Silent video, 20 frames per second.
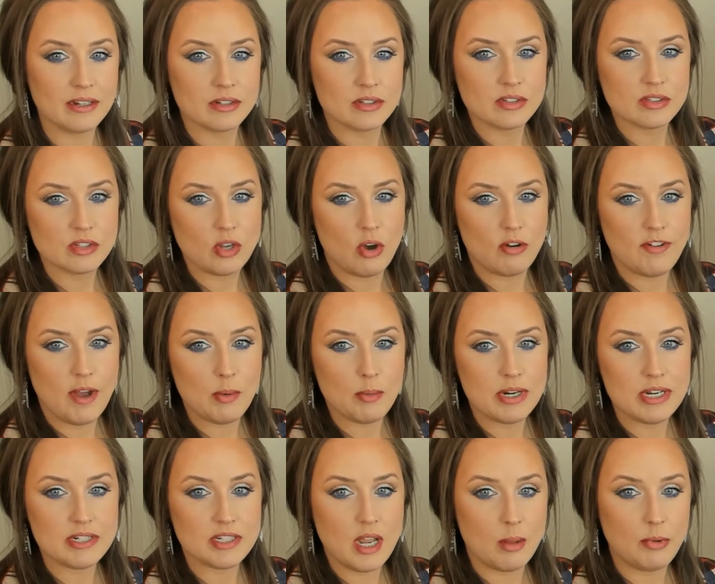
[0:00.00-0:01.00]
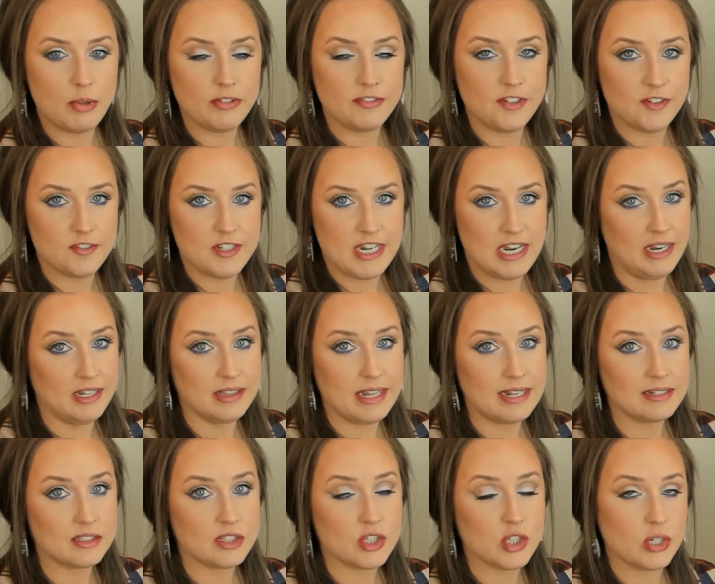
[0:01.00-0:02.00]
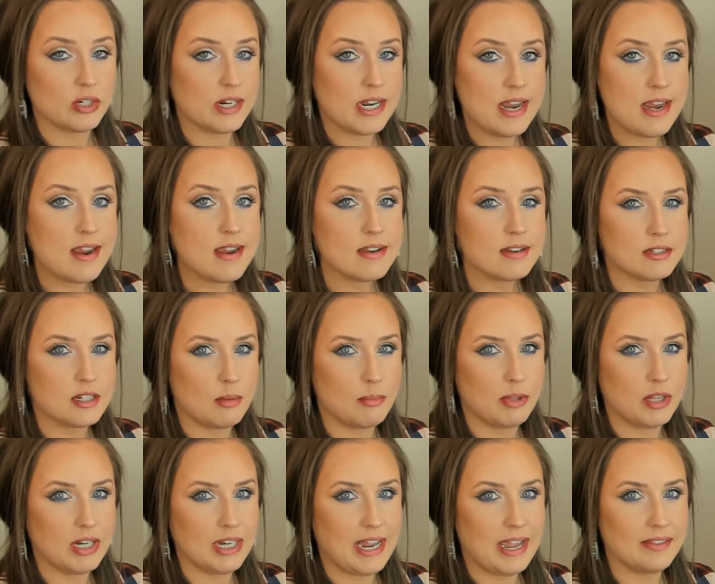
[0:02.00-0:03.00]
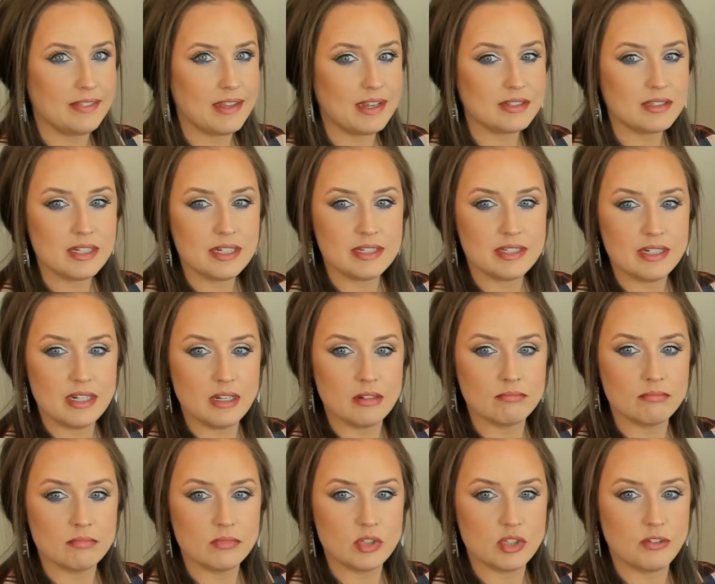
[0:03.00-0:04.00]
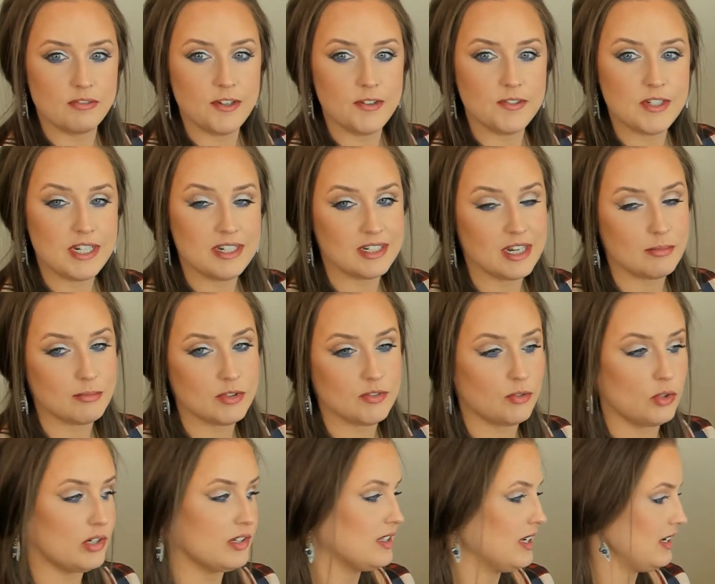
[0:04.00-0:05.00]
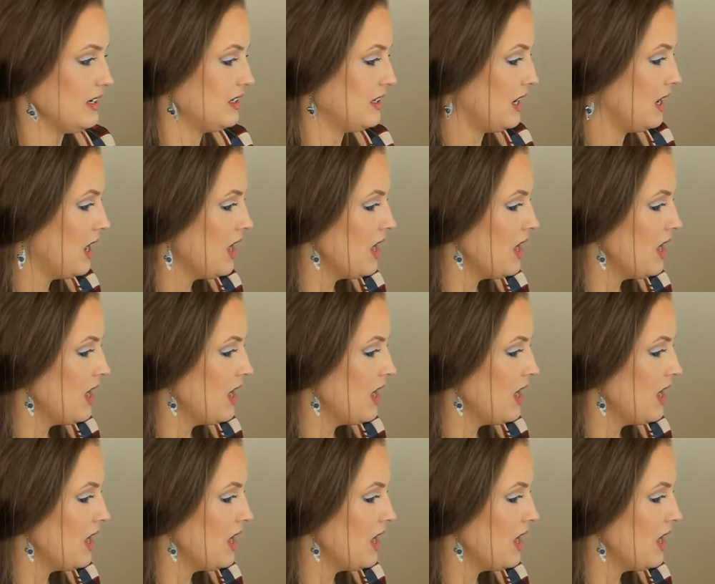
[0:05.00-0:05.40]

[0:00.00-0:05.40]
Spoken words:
So if I want to double 15, that's 30. Double it again, that's 60. So 15 times 4 is 60.